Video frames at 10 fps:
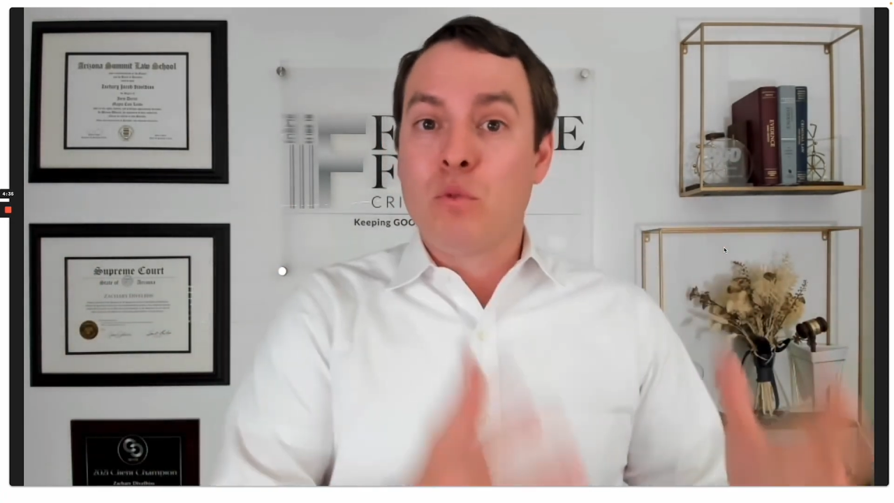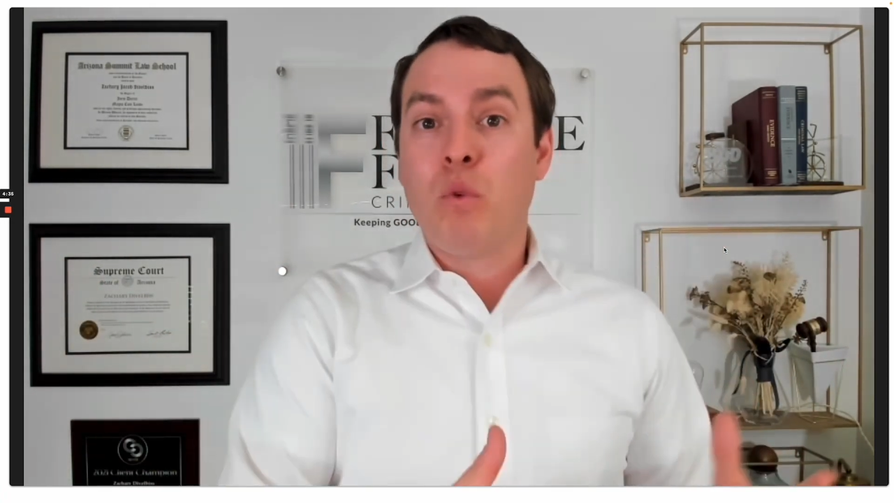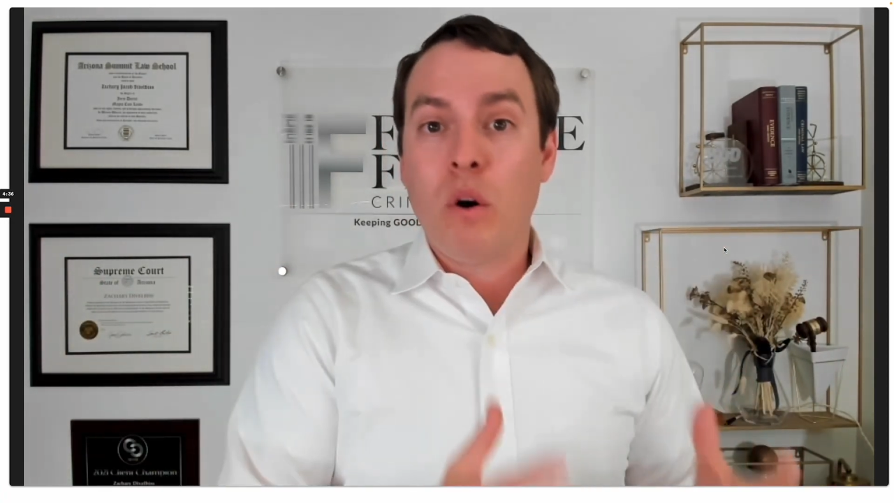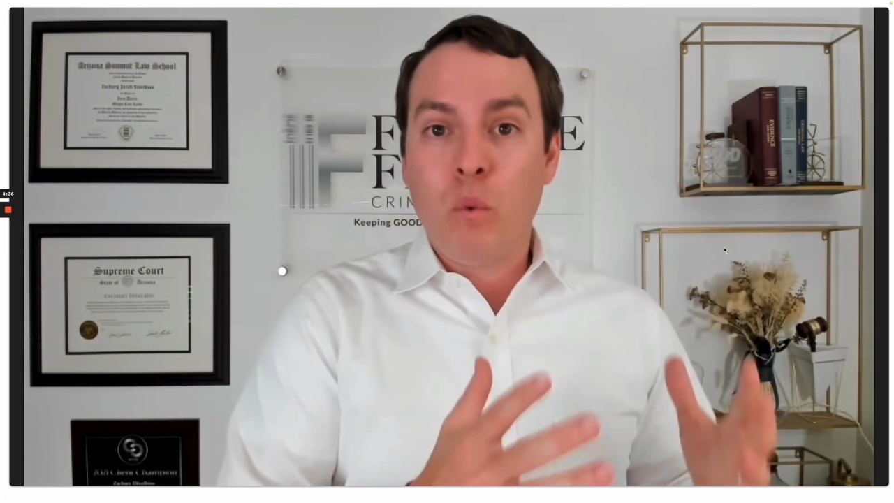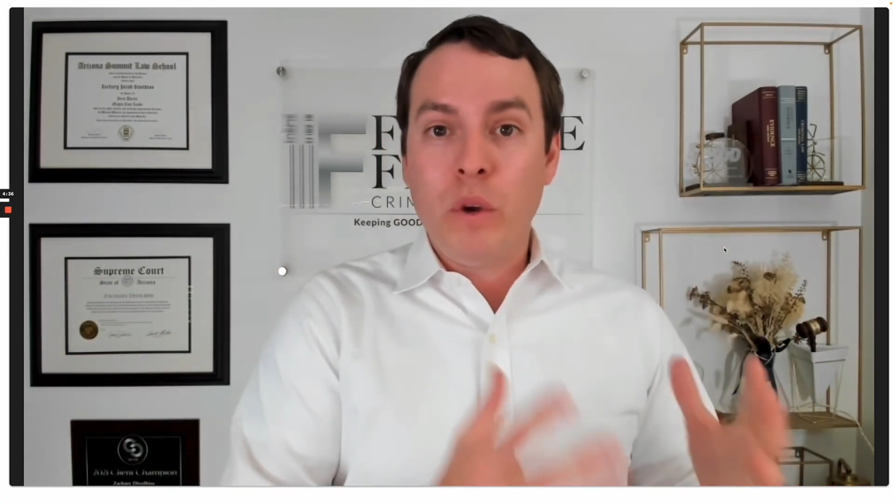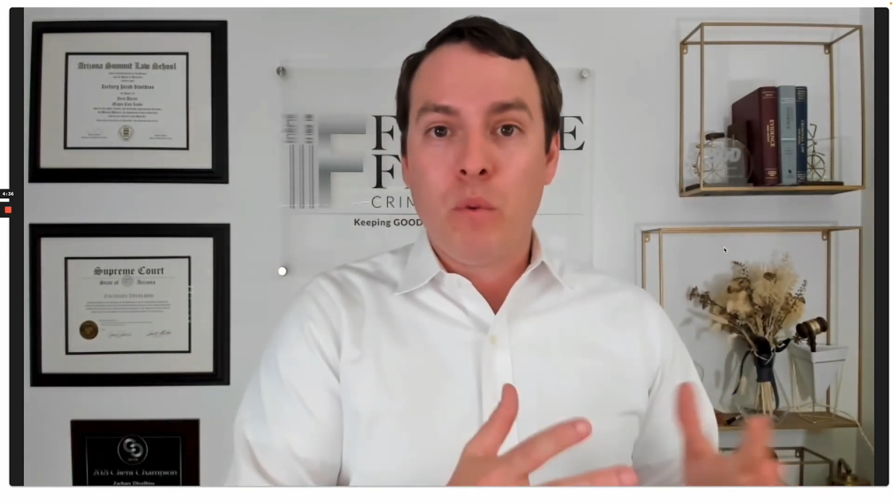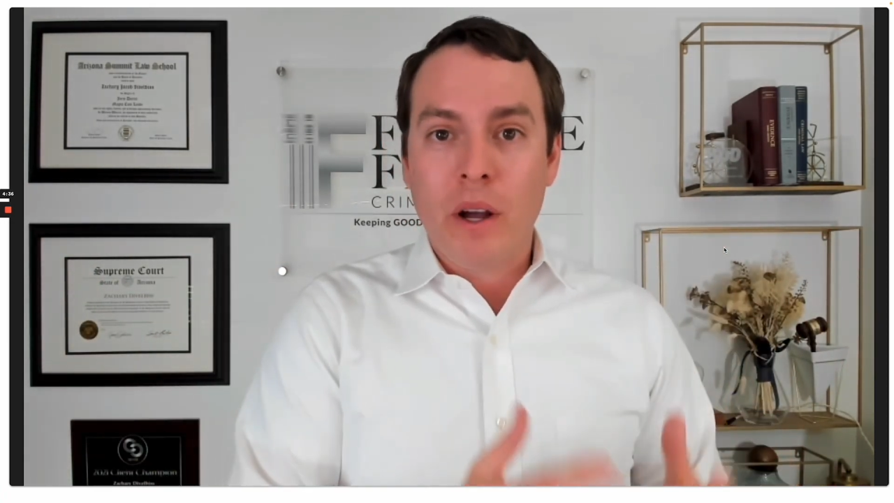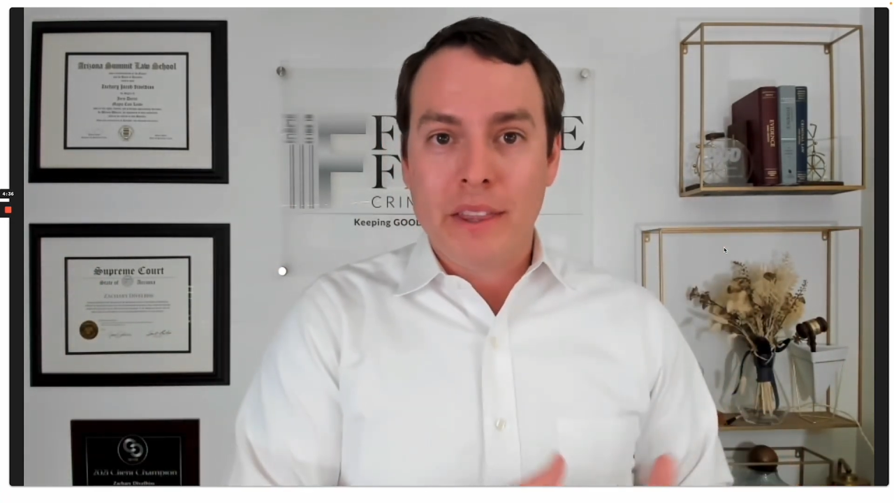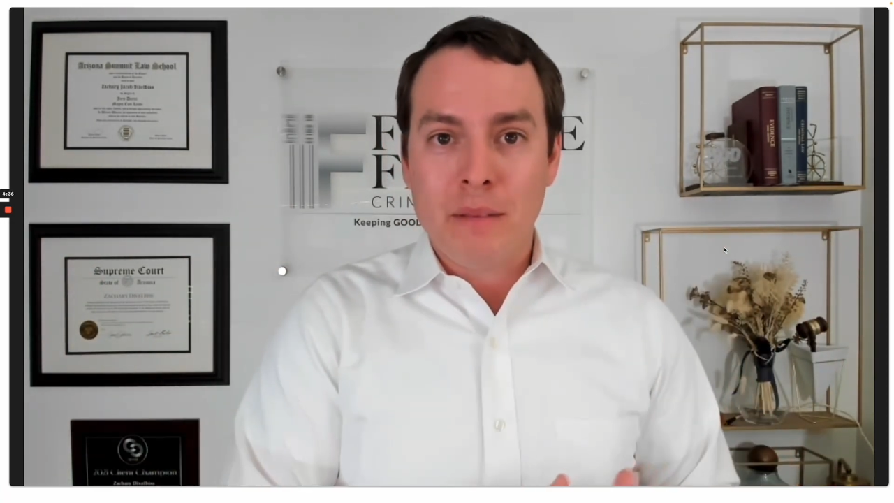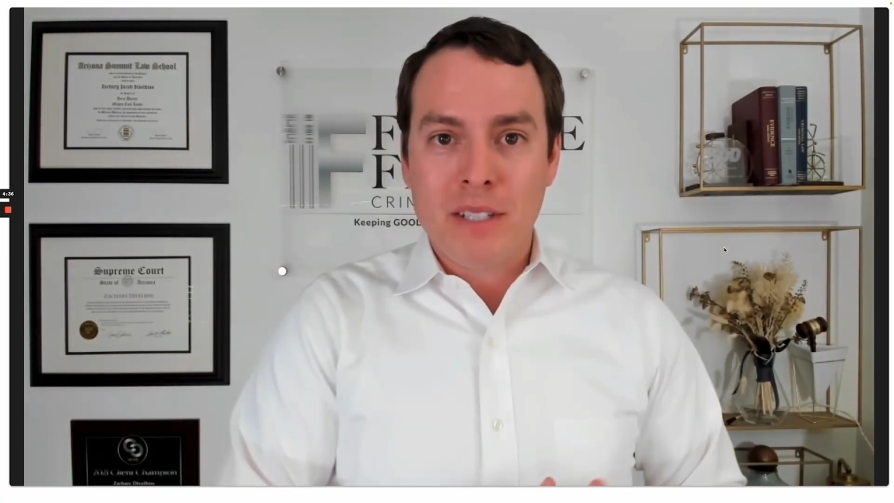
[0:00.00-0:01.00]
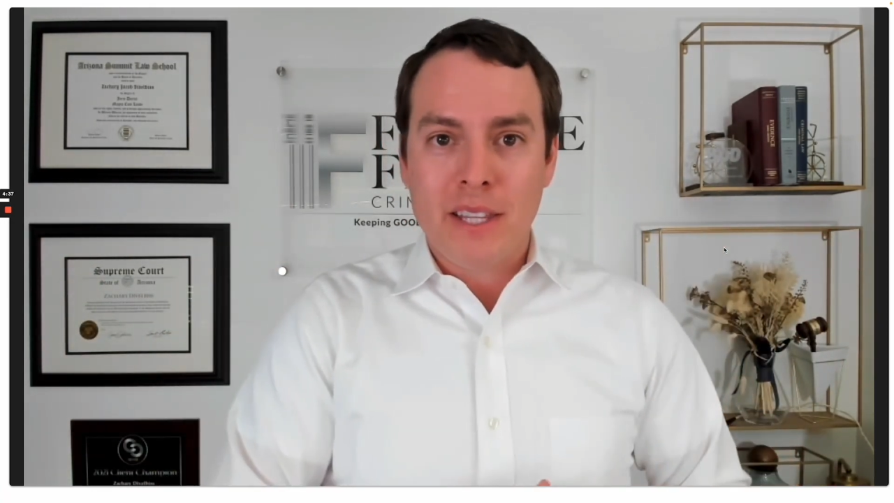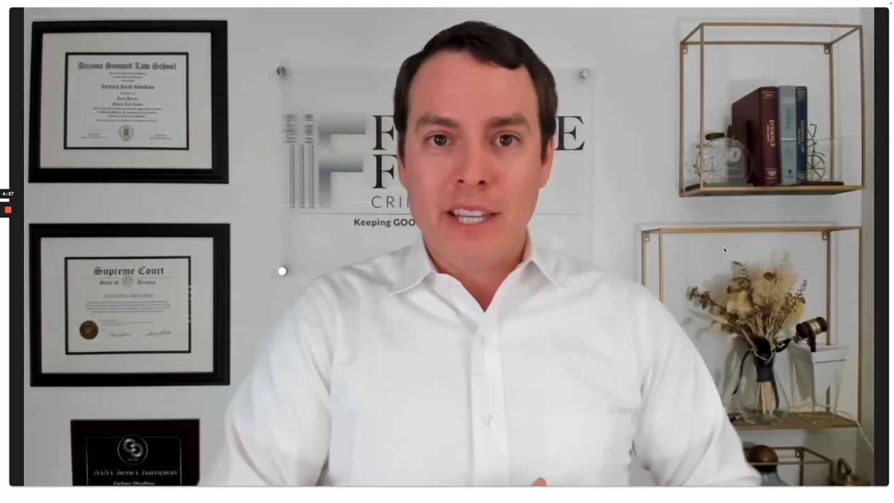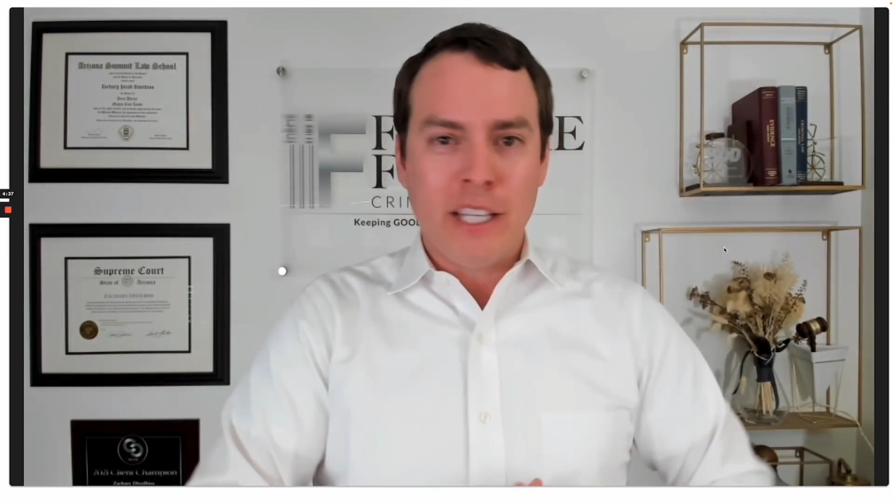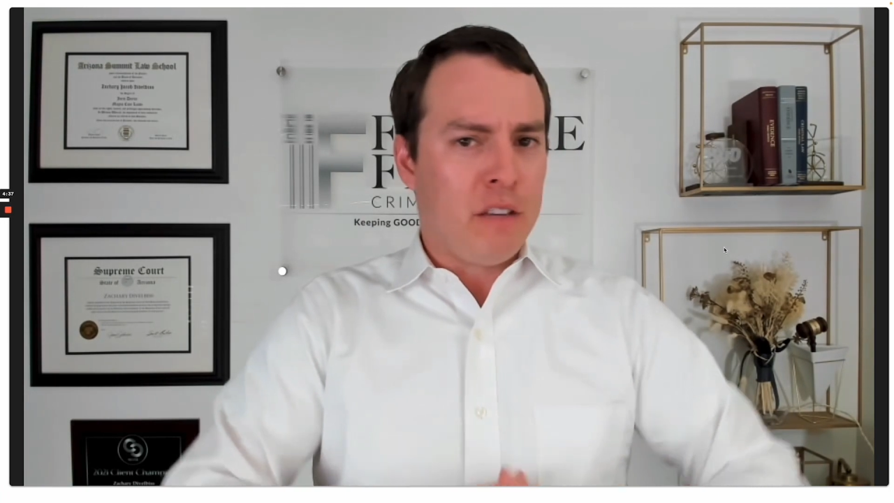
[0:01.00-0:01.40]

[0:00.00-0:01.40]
what we want them to think.